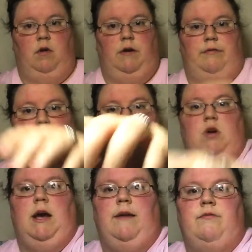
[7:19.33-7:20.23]
rough
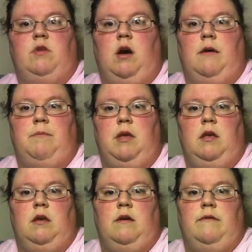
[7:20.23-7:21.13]
draft
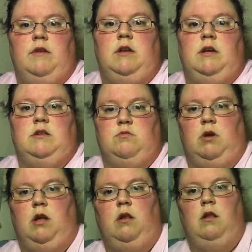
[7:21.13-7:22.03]
copy of it as
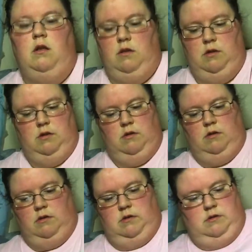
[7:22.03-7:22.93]
well.
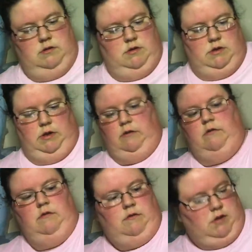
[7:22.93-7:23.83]
So,
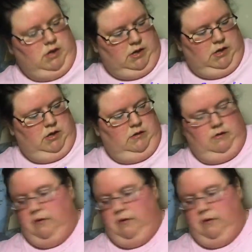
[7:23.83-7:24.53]
okay.